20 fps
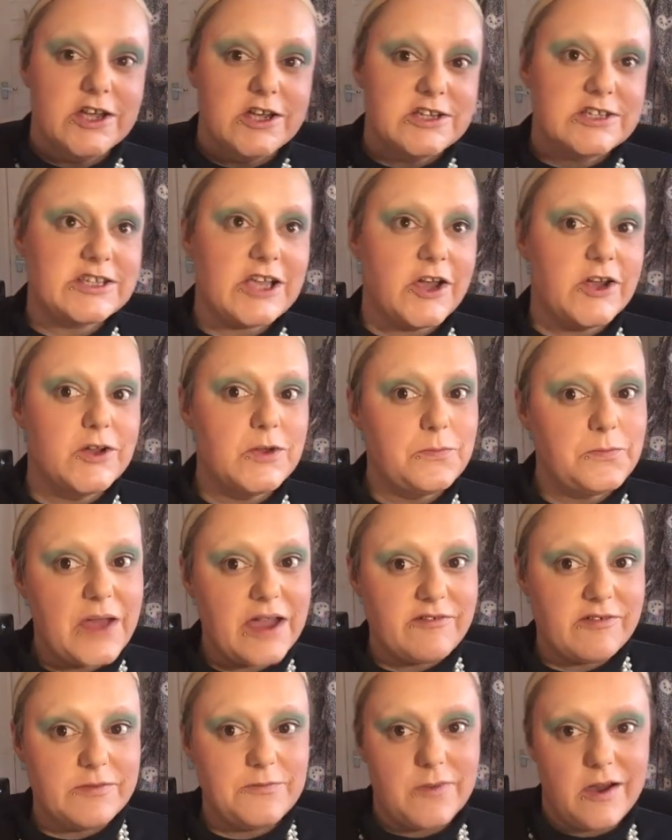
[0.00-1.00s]
So
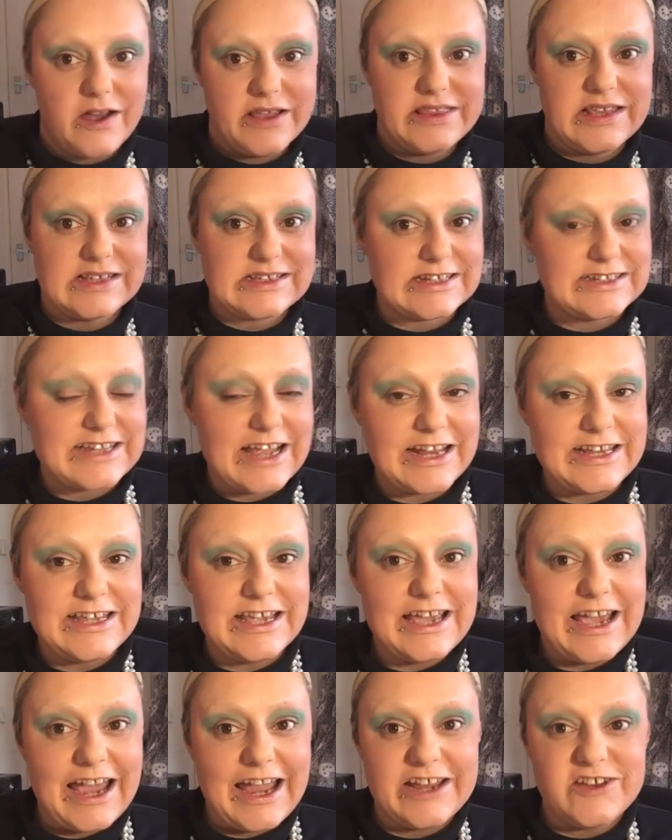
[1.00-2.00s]
bear in mind, there's a
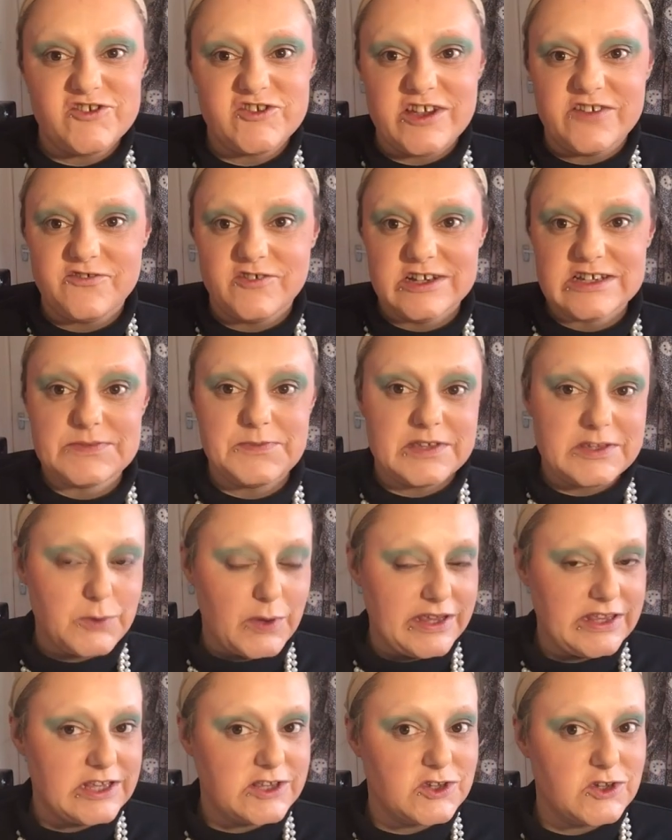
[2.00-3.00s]
10-year age difference
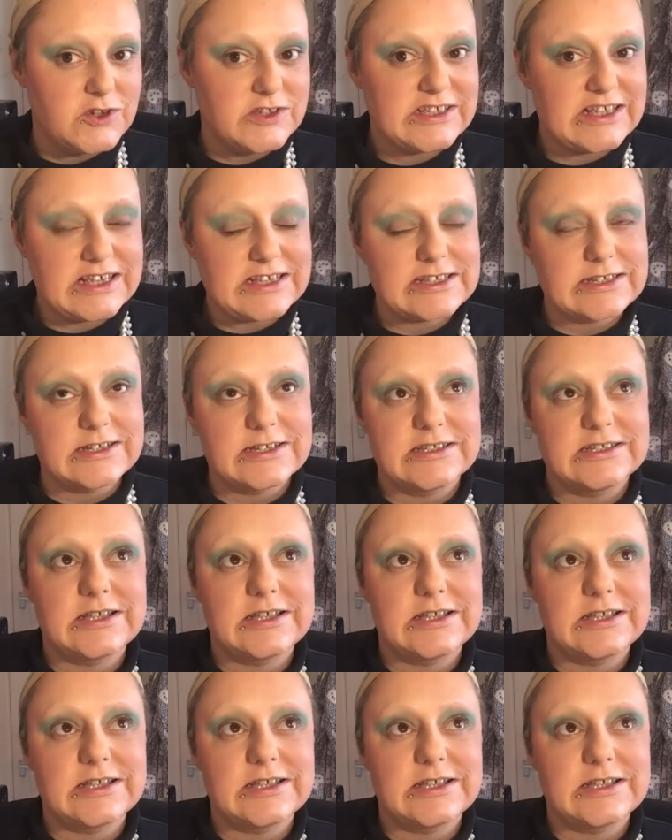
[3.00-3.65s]
between the two sisters,